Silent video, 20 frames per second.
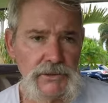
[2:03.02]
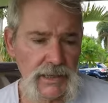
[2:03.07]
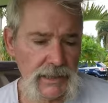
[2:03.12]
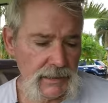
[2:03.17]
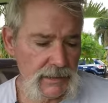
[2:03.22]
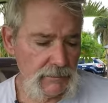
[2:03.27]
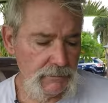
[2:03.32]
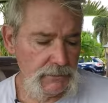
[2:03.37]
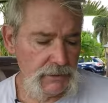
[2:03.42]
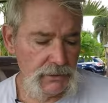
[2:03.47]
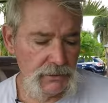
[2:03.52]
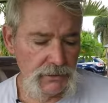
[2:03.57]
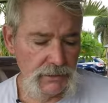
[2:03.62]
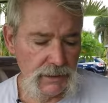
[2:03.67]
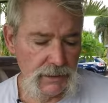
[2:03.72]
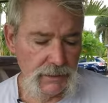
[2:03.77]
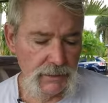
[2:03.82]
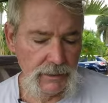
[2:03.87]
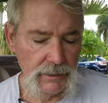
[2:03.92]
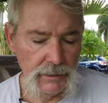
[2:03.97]
grain I'm
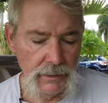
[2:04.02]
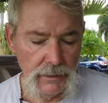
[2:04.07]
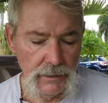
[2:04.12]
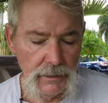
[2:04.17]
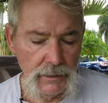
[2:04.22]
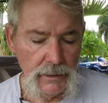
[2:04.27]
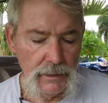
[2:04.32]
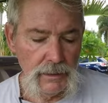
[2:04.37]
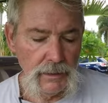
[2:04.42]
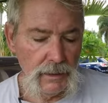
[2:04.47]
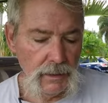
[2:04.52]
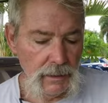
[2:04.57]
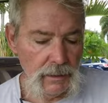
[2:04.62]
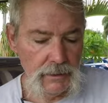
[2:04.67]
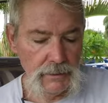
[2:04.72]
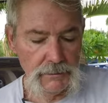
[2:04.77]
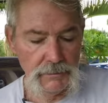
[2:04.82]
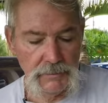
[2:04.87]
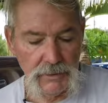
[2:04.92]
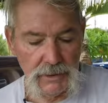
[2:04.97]
doing,
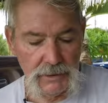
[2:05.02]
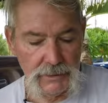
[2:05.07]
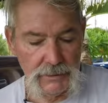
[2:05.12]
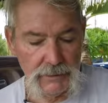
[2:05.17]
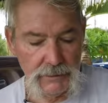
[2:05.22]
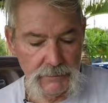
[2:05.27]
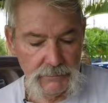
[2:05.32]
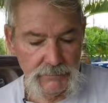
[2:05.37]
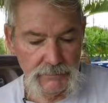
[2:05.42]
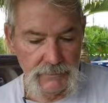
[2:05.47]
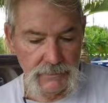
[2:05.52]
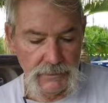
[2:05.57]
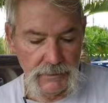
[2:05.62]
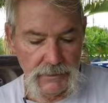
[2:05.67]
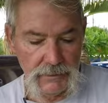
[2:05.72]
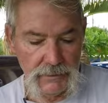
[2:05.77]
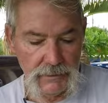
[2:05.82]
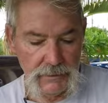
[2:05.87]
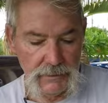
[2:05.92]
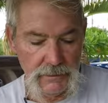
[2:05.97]
but
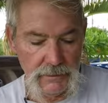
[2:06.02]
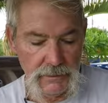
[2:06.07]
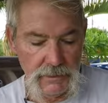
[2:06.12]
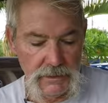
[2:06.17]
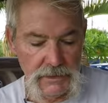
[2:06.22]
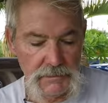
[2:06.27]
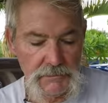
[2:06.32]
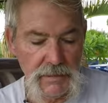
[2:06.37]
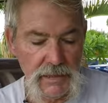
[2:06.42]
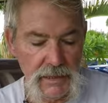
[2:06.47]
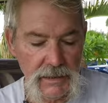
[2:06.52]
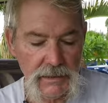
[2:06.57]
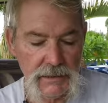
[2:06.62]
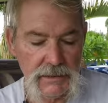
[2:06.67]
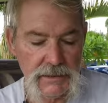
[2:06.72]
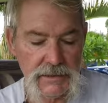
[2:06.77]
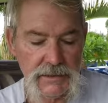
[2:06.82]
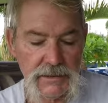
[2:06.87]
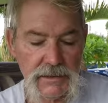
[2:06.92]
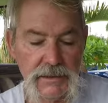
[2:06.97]
this paint
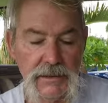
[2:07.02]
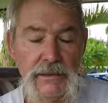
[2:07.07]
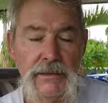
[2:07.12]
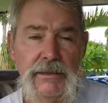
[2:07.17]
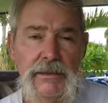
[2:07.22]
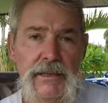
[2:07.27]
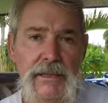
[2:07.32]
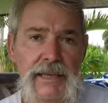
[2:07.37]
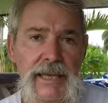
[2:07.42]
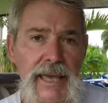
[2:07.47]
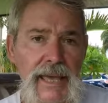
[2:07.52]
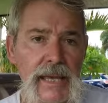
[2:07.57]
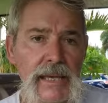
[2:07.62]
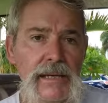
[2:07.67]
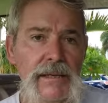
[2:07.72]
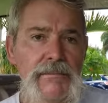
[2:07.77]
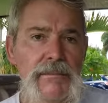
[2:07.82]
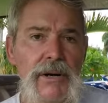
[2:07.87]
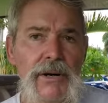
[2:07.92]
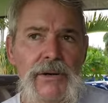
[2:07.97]
is the
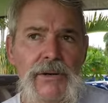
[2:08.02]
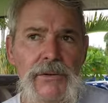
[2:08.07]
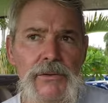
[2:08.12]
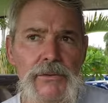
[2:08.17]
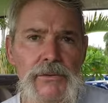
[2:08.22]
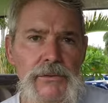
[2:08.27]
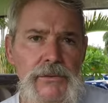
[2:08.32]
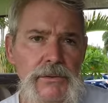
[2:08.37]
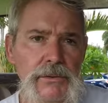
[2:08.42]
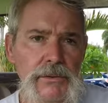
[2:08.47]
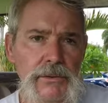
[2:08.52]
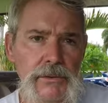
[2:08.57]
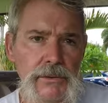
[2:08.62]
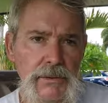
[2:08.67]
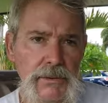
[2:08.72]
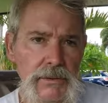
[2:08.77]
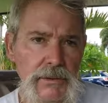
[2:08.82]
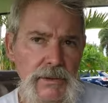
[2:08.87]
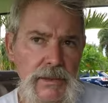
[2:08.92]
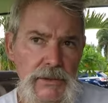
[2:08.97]
camo,
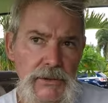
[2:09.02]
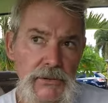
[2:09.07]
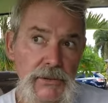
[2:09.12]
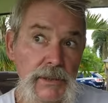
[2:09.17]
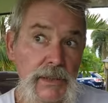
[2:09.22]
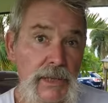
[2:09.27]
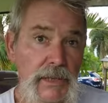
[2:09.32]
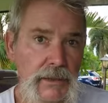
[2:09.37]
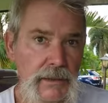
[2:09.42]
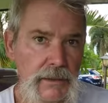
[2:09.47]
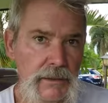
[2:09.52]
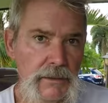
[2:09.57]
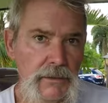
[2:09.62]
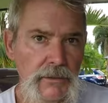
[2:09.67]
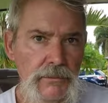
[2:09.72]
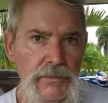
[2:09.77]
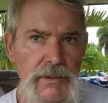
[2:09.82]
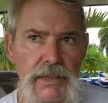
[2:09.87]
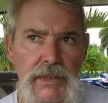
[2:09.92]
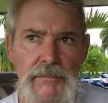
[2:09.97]
like you can get it at
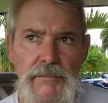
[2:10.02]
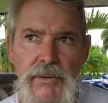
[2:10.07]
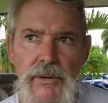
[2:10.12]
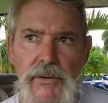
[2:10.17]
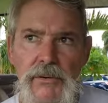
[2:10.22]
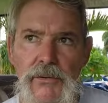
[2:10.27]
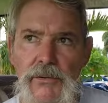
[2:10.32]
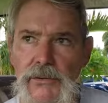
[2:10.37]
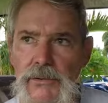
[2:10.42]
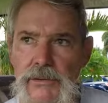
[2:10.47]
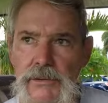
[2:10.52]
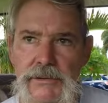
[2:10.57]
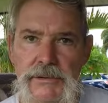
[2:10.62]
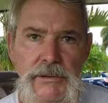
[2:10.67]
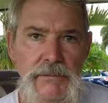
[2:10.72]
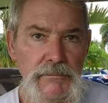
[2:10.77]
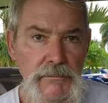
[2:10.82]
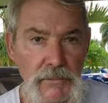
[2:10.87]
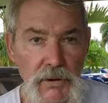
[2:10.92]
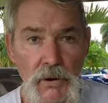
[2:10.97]
Home Depot or
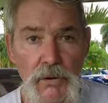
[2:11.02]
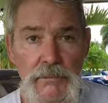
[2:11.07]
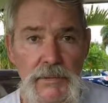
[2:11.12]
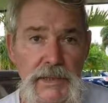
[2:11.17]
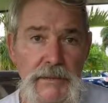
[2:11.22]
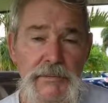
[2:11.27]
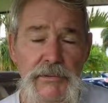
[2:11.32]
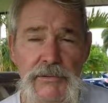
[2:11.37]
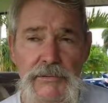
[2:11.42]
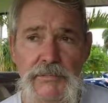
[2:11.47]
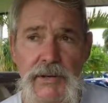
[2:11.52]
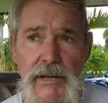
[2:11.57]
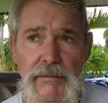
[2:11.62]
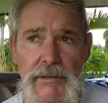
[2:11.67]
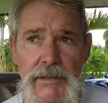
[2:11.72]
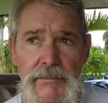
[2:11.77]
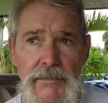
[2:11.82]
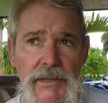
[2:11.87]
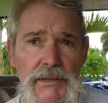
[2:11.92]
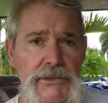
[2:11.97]
something. Home Depot is
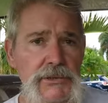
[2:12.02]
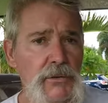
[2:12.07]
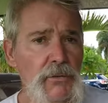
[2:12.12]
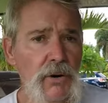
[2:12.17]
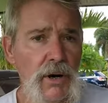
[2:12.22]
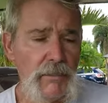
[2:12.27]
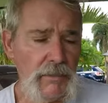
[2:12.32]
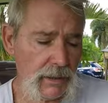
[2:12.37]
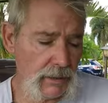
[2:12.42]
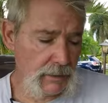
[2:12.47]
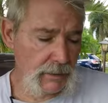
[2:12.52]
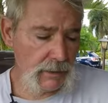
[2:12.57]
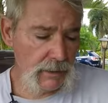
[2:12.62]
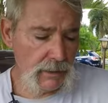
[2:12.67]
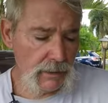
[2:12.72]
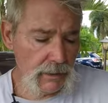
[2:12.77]
probably the best, or Walmart.